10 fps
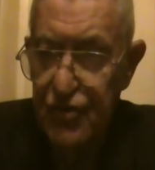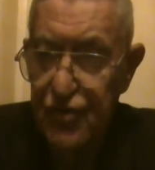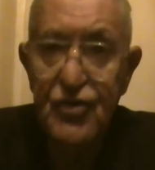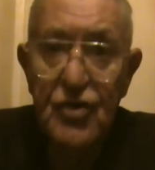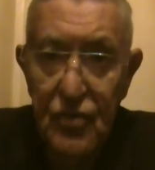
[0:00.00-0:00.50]

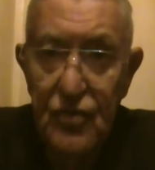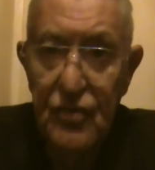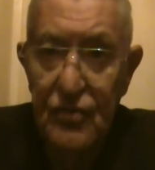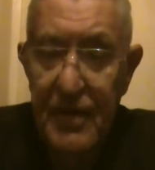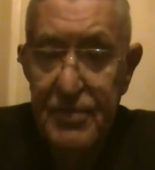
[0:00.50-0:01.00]
true
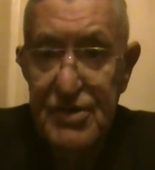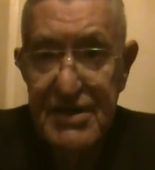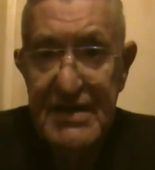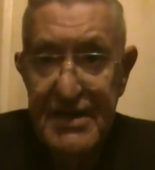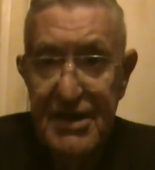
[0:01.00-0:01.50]

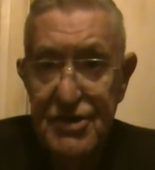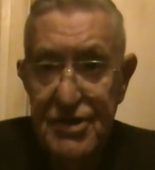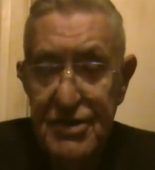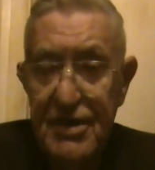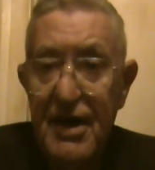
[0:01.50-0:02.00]

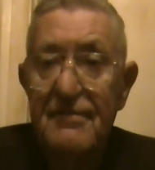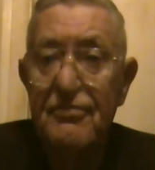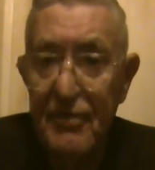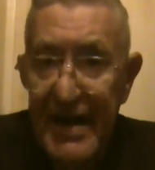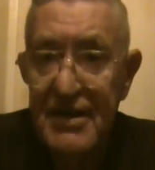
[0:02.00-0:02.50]
representation of
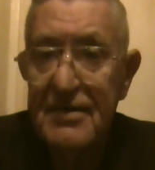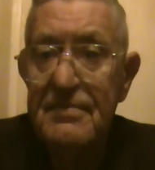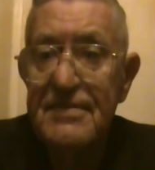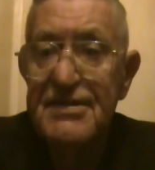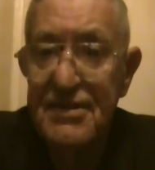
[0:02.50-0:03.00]

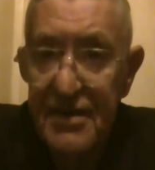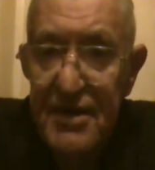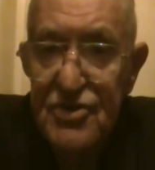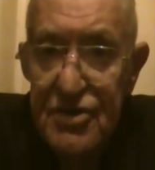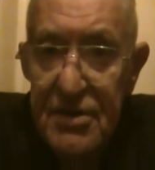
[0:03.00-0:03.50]
random
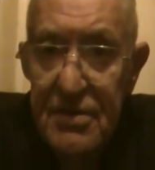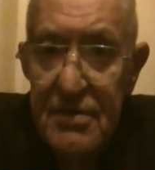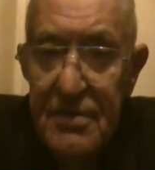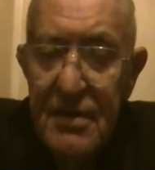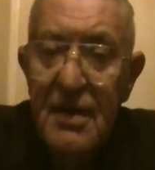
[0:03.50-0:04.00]

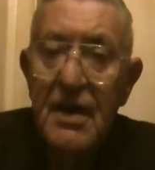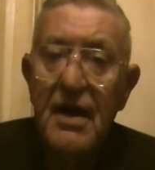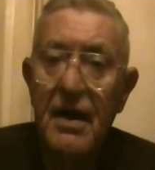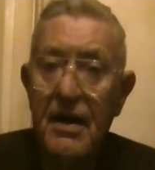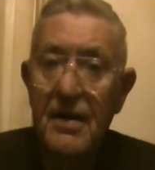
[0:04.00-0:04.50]
selection,
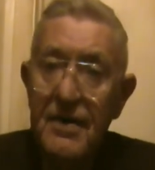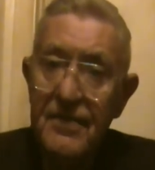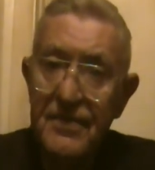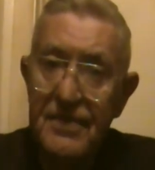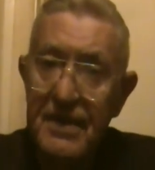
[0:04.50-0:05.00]

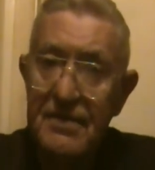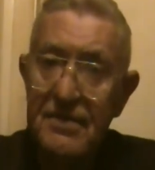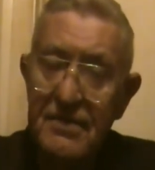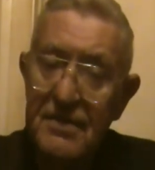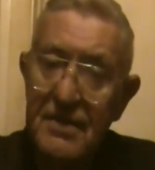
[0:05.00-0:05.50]
then
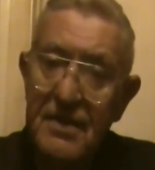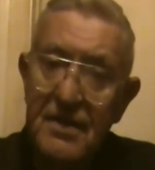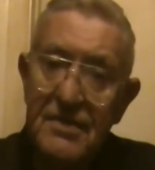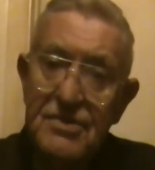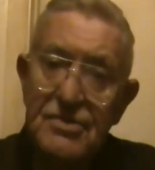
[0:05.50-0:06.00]
there are
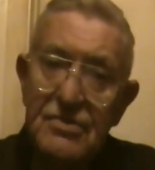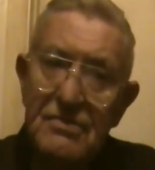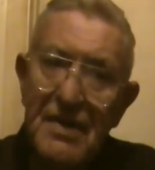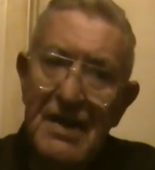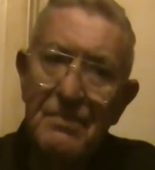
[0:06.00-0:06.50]
others who
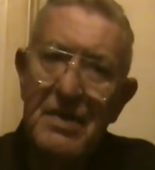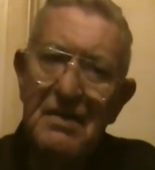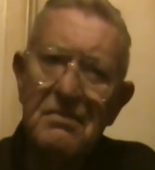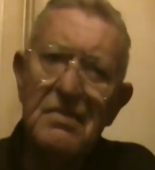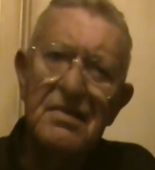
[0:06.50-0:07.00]
might be
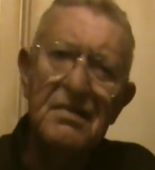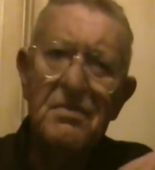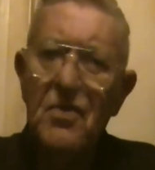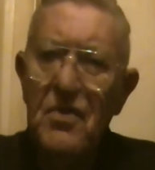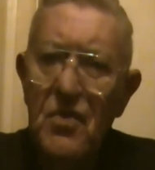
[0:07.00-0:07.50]
a little
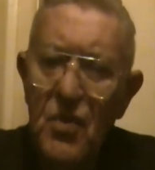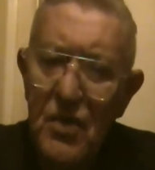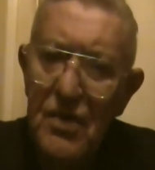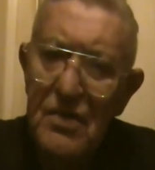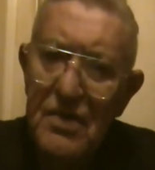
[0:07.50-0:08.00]
more
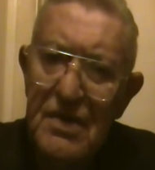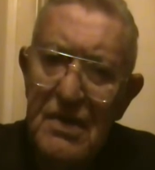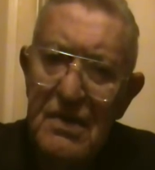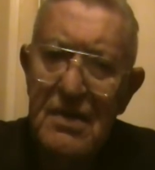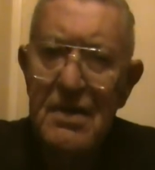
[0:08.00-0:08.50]

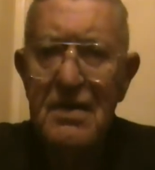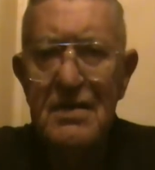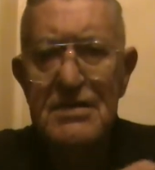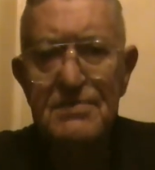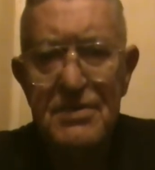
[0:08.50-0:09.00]
worldly than they
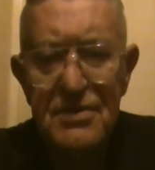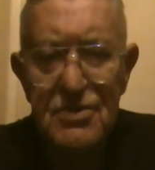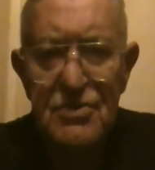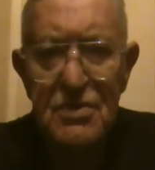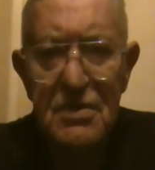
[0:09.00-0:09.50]
are
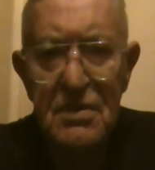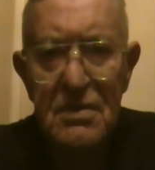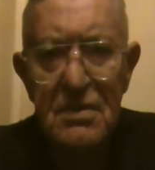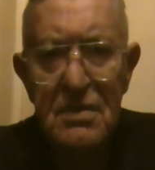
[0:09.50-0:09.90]
spiritual,